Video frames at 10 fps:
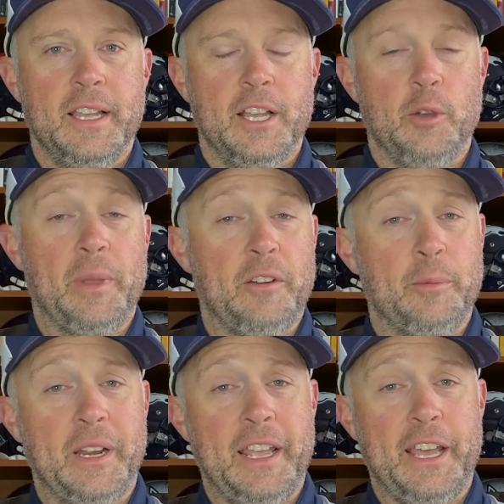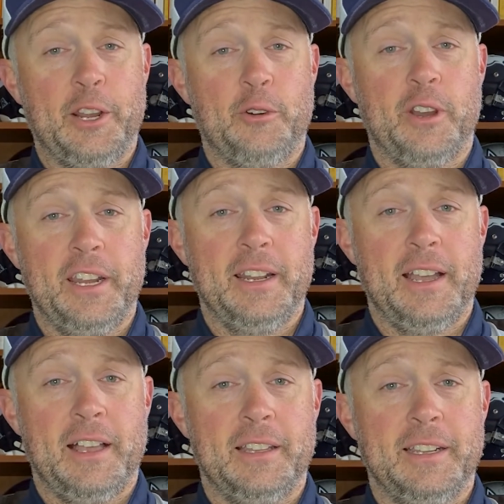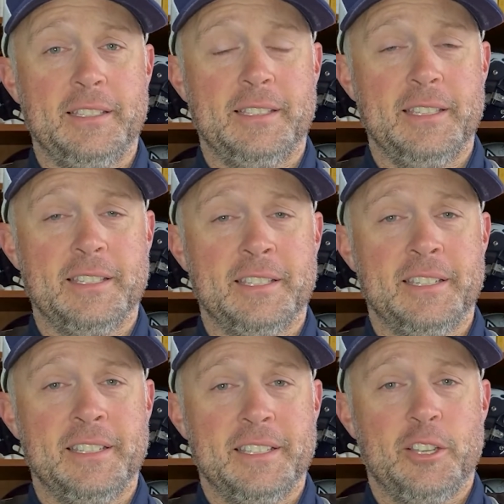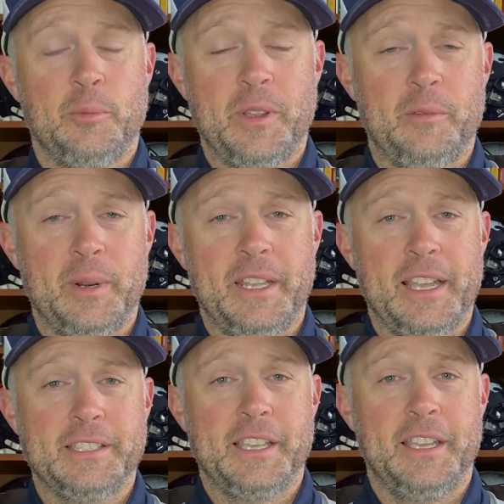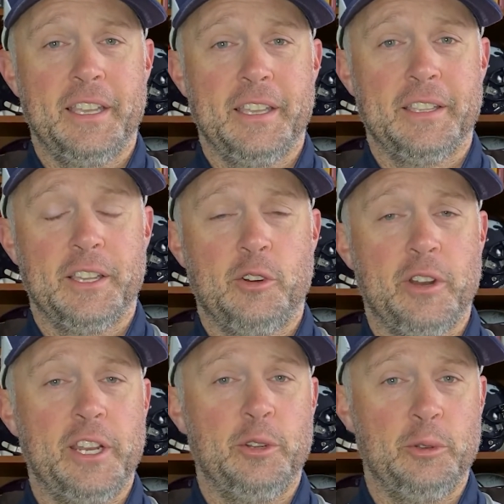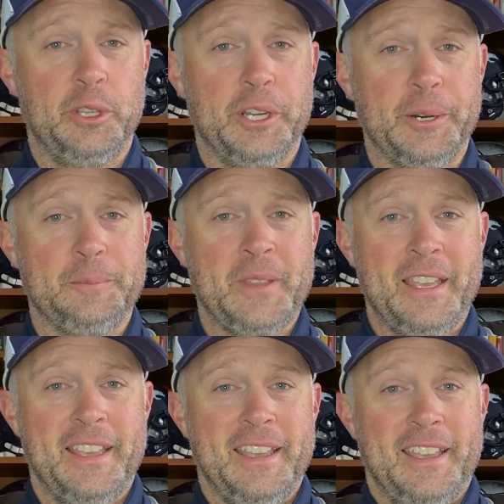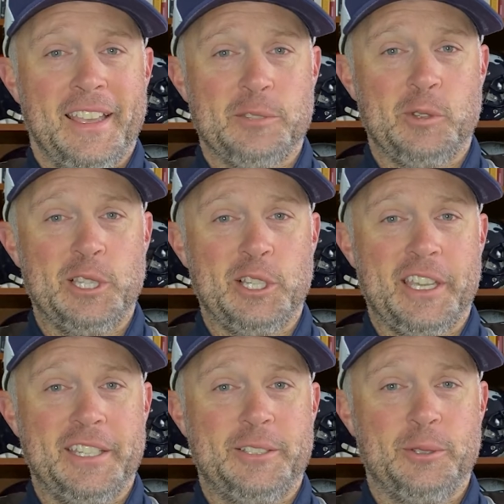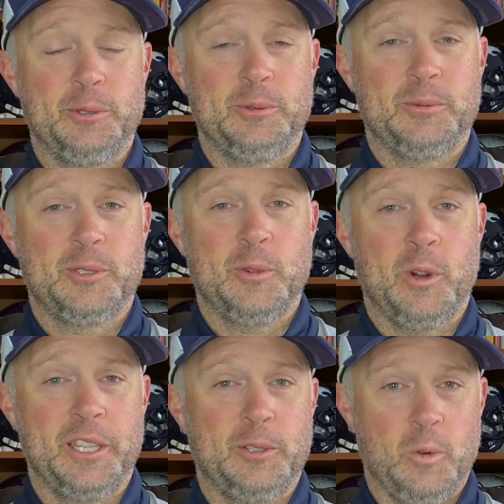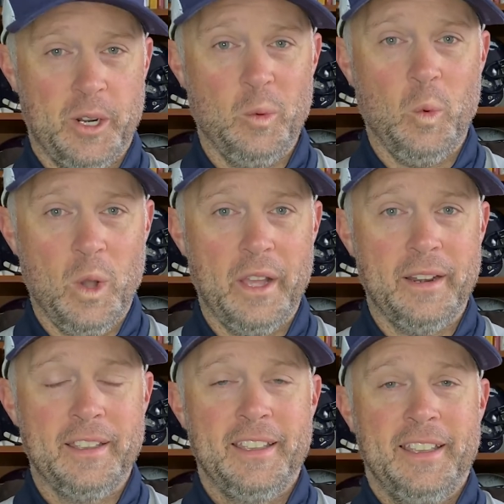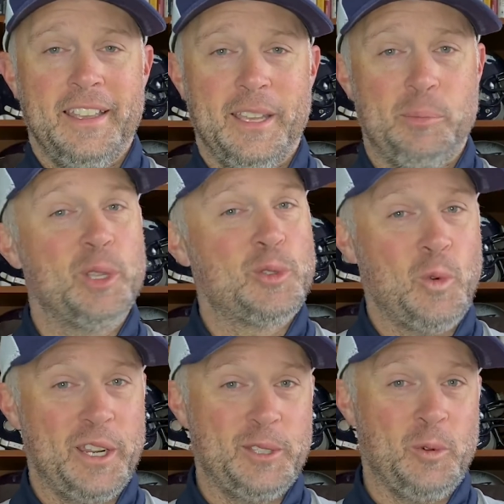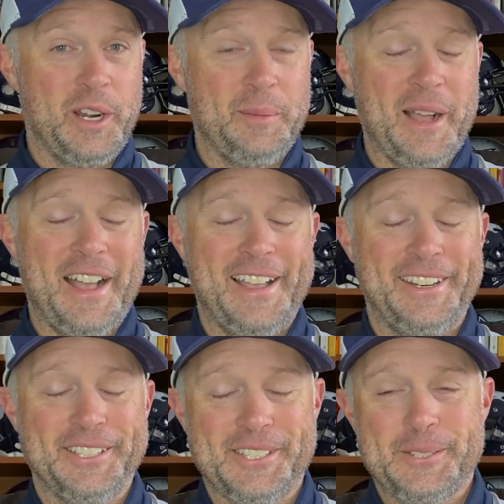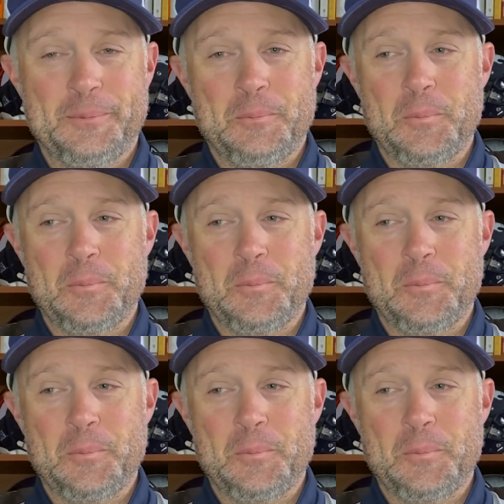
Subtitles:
I hope everybody had a great holiday season. Hope everybody has a great new year as we look into 2021 and put 2020 behind us.